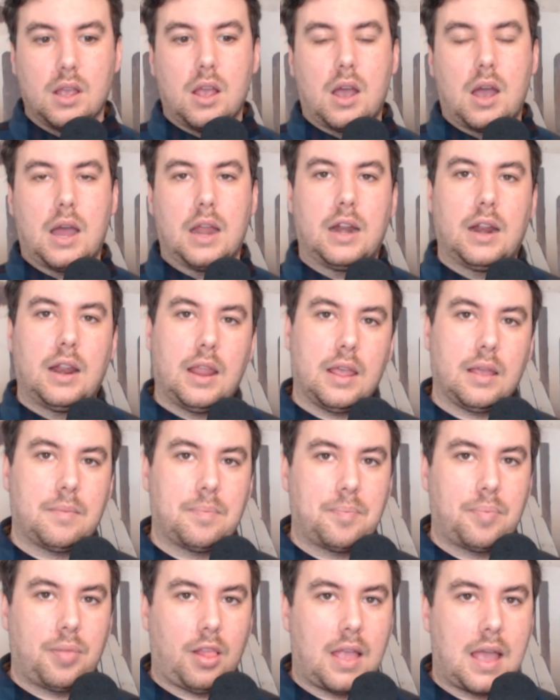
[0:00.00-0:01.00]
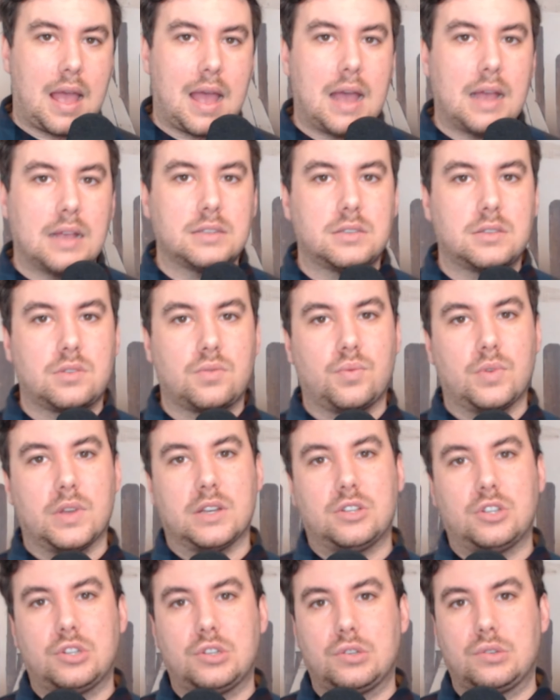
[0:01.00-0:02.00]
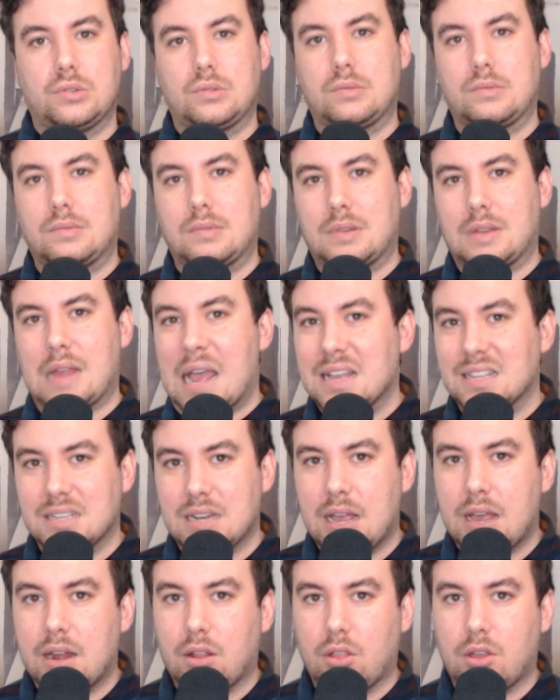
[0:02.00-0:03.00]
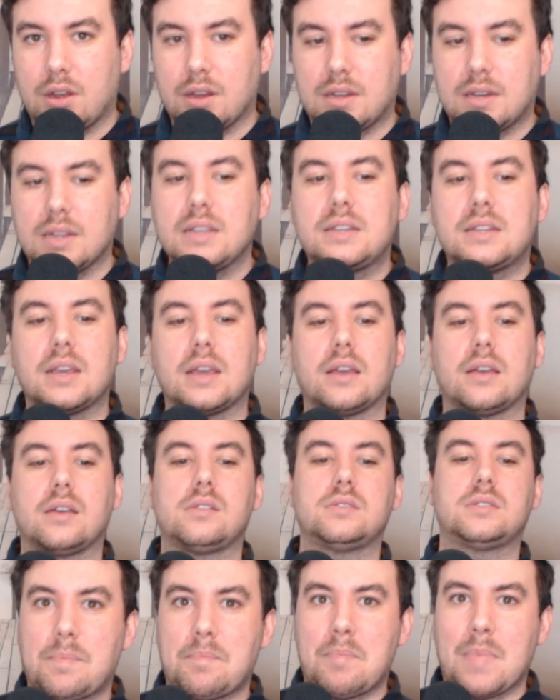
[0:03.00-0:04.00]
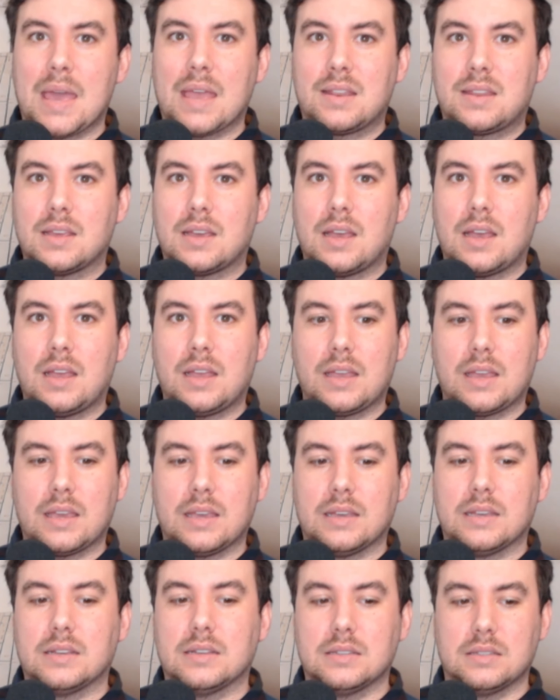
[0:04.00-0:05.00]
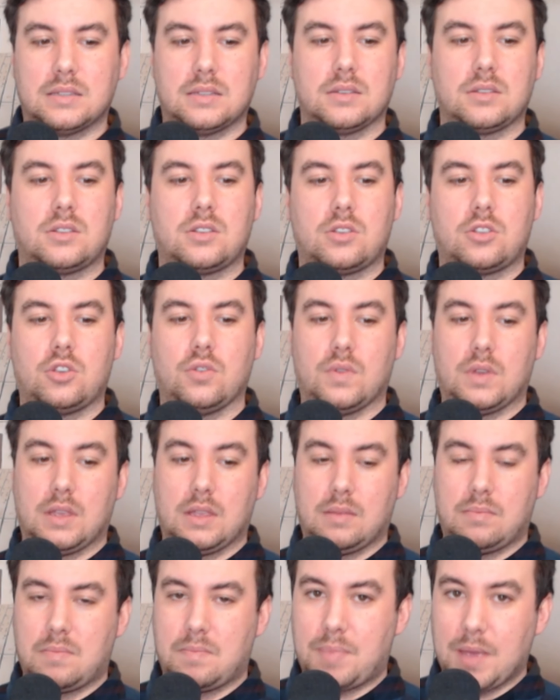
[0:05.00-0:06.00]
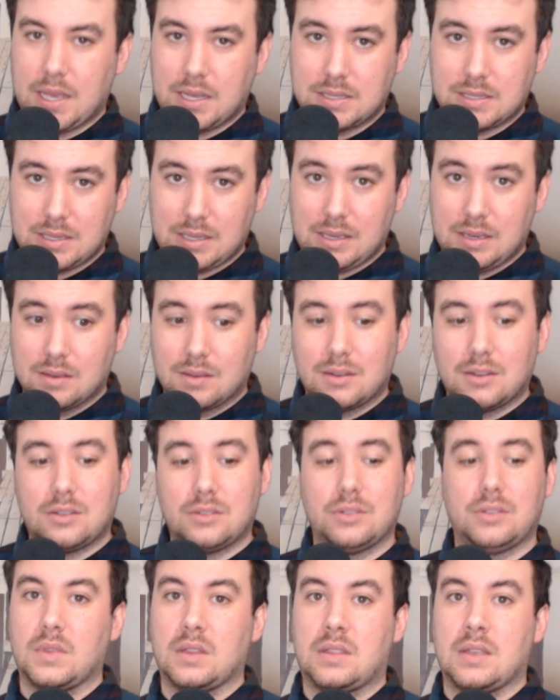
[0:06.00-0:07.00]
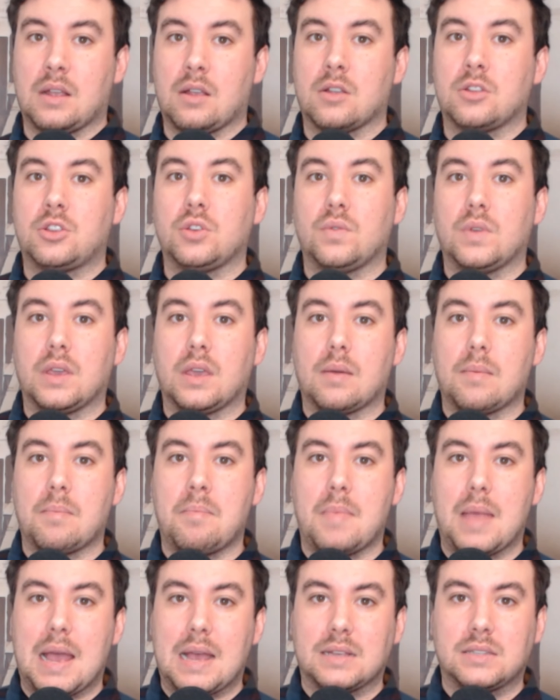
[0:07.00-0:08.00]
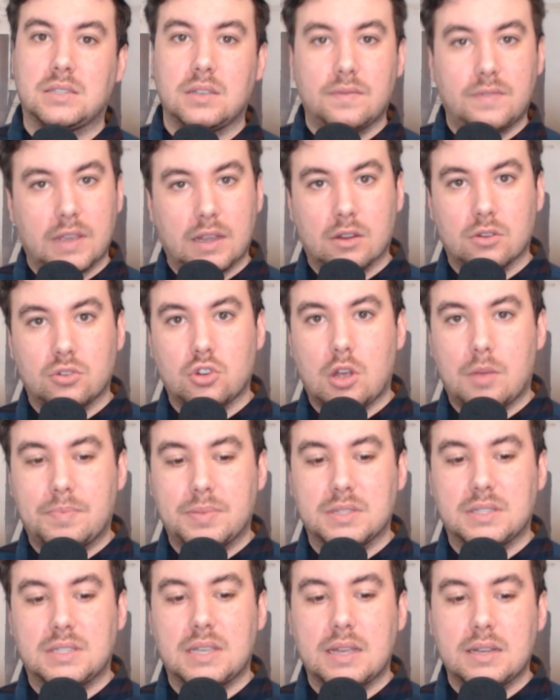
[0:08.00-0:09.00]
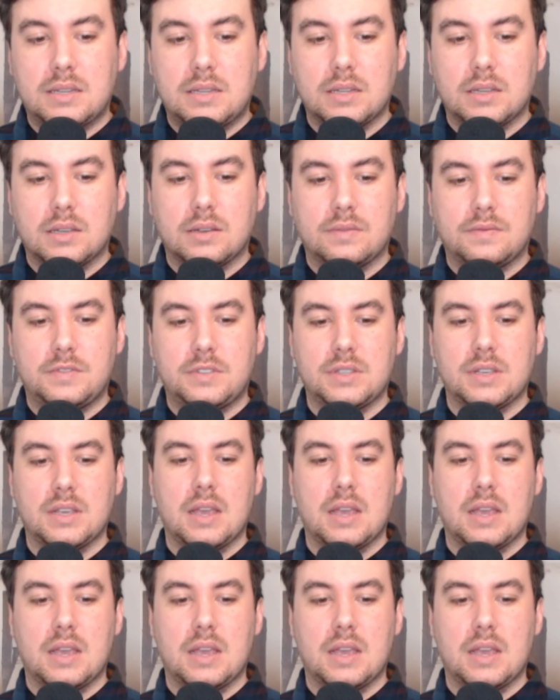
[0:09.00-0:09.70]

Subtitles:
Unlike Blast, which hasn't had a lot of details, MANTA is doing base yield. They're doing massive airdrop incentives,